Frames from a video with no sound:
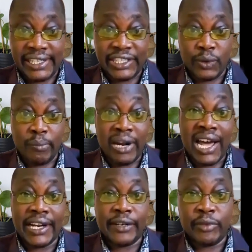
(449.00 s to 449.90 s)
in your
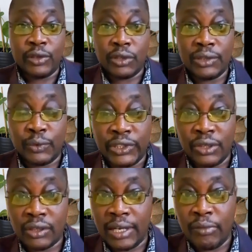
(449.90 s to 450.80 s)
blood, because we
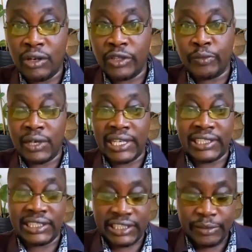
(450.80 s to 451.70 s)
talked about
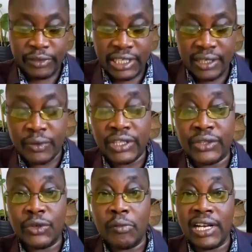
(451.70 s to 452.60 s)
prolactinemia,
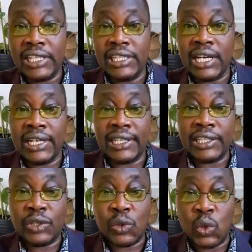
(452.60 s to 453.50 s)
which normally
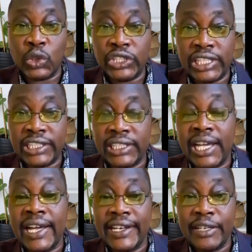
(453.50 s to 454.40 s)
causes
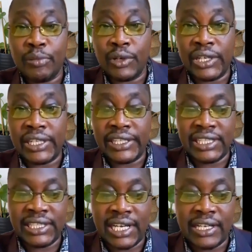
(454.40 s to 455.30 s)
nipple
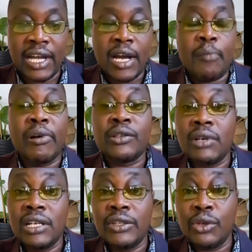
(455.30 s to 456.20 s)
discharge,
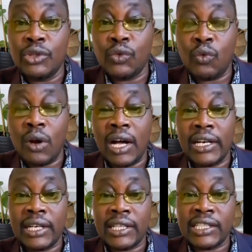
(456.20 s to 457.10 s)
particularly those who
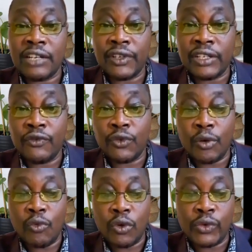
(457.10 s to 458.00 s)
are suffering
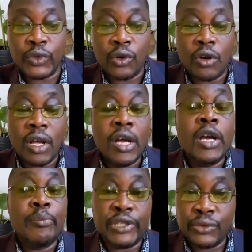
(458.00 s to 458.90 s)
from what we call
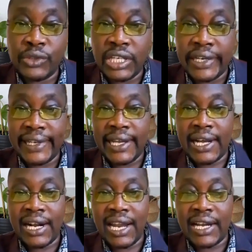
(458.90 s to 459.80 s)
pituitary
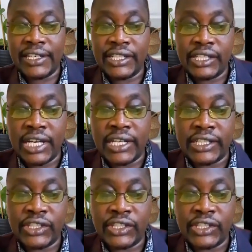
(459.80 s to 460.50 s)
gland